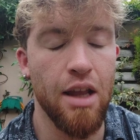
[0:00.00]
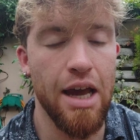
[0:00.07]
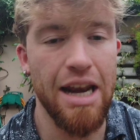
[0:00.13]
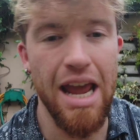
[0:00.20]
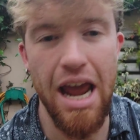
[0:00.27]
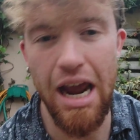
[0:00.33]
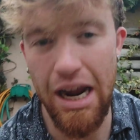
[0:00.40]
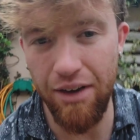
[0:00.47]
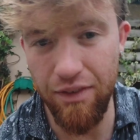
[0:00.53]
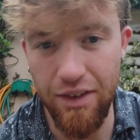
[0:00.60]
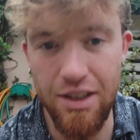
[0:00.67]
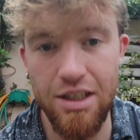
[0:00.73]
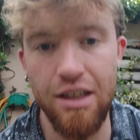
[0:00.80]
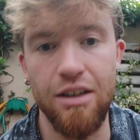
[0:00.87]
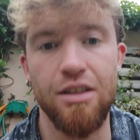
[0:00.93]
And every
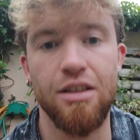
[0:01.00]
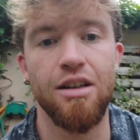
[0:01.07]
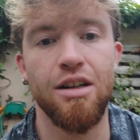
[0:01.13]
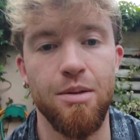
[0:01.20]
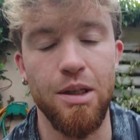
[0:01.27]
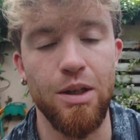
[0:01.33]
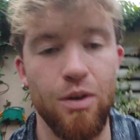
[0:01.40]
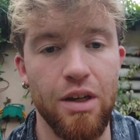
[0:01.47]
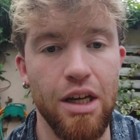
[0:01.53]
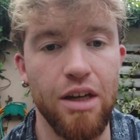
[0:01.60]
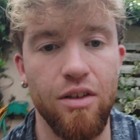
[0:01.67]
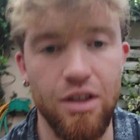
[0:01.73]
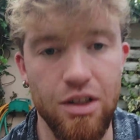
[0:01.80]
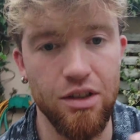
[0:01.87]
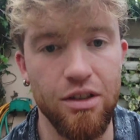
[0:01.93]
single time that you get a
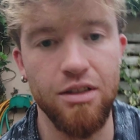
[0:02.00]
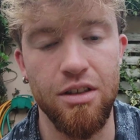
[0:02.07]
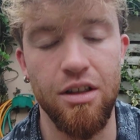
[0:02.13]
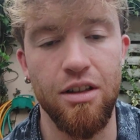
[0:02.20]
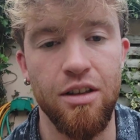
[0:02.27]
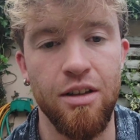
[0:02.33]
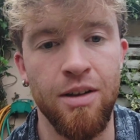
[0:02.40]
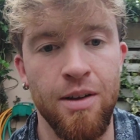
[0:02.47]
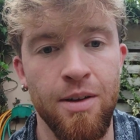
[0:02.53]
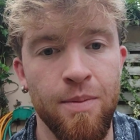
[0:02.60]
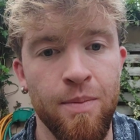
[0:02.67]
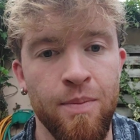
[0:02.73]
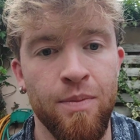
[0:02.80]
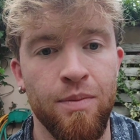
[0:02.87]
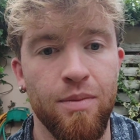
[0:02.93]
result,
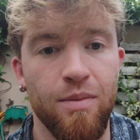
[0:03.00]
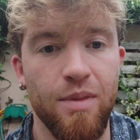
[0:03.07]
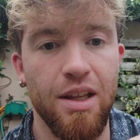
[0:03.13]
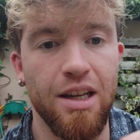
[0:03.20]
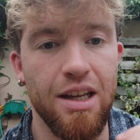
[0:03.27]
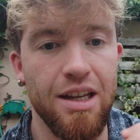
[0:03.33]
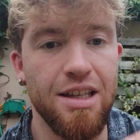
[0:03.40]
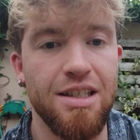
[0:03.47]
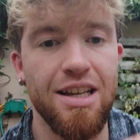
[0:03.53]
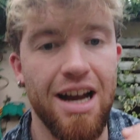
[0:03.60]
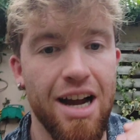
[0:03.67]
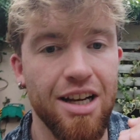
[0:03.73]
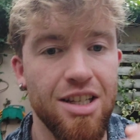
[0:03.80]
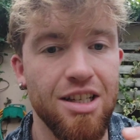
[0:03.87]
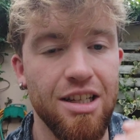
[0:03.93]
it is
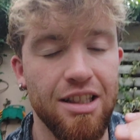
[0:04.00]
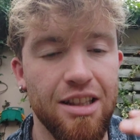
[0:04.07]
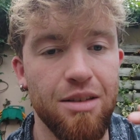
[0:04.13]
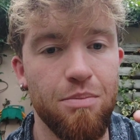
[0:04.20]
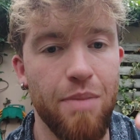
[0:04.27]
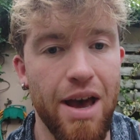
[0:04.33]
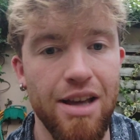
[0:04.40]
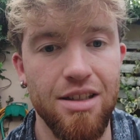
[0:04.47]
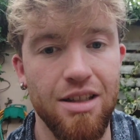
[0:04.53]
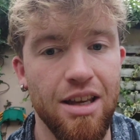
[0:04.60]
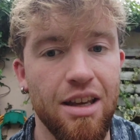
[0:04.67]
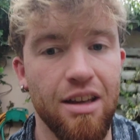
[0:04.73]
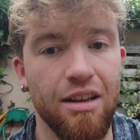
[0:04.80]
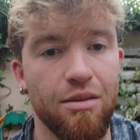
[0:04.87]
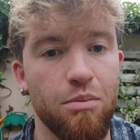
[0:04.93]
actually the best
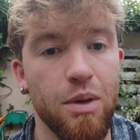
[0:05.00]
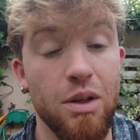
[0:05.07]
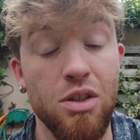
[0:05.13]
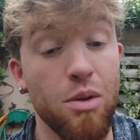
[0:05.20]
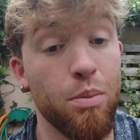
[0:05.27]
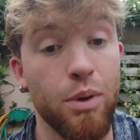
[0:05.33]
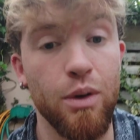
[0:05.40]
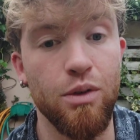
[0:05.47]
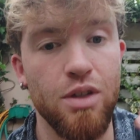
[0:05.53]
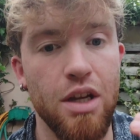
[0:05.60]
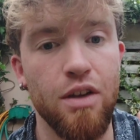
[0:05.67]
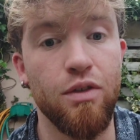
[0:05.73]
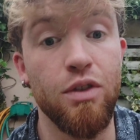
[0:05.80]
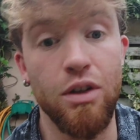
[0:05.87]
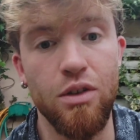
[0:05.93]
thing, because it proves that
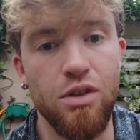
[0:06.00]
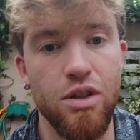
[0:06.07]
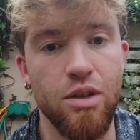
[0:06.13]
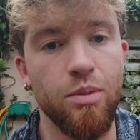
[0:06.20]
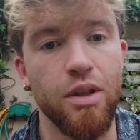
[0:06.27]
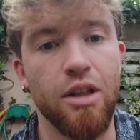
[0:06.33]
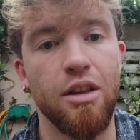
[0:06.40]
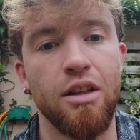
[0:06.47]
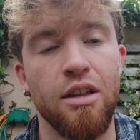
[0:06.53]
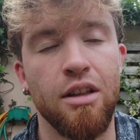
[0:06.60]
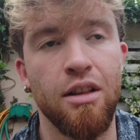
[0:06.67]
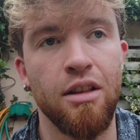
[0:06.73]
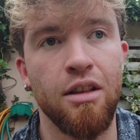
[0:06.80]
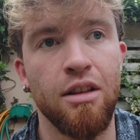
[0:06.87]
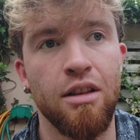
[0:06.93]
you've done something.
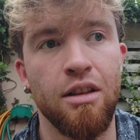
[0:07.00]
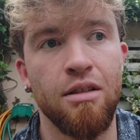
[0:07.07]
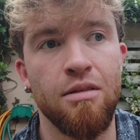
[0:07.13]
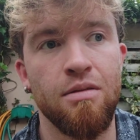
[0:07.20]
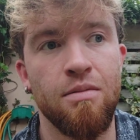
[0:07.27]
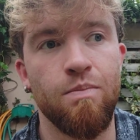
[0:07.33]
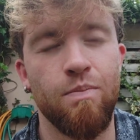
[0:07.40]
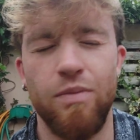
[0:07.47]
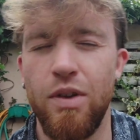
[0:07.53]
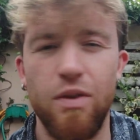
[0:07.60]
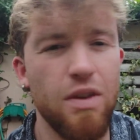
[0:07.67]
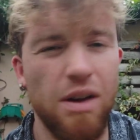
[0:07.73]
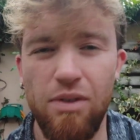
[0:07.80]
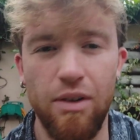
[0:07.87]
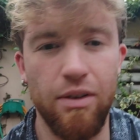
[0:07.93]

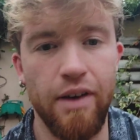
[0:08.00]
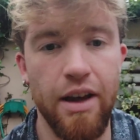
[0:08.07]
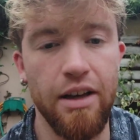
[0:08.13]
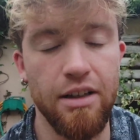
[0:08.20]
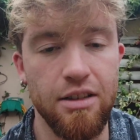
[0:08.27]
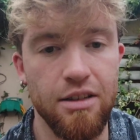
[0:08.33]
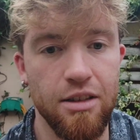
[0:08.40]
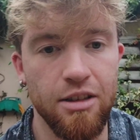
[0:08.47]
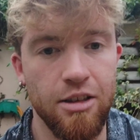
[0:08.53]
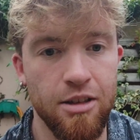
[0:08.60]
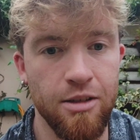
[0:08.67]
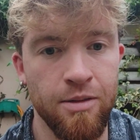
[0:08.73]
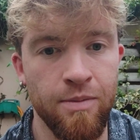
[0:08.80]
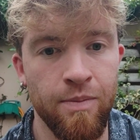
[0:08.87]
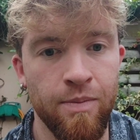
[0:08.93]
You've never failed.
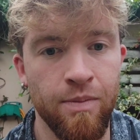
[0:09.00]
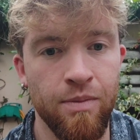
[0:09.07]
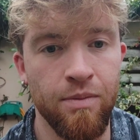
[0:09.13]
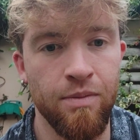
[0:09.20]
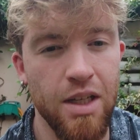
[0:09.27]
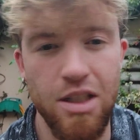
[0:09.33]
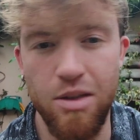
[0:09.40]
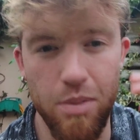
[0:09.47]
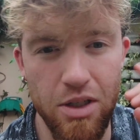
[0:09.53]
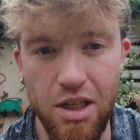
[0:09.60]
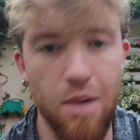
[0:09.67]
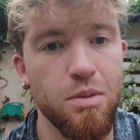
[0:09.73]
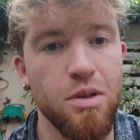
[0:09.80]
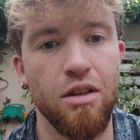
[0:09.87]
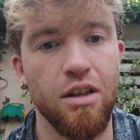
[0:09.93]
That's a
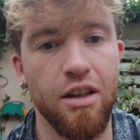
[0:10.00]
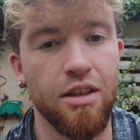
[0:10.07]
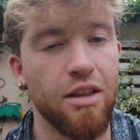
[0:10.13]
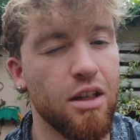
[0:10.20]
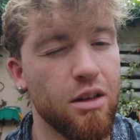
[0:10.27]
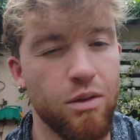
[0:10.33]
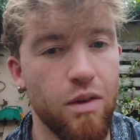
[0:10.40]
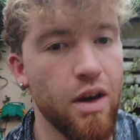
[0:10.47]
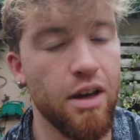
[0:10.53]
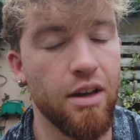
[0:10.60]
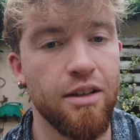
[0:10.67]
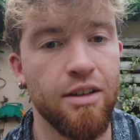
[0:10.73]
perception thing, that you fail.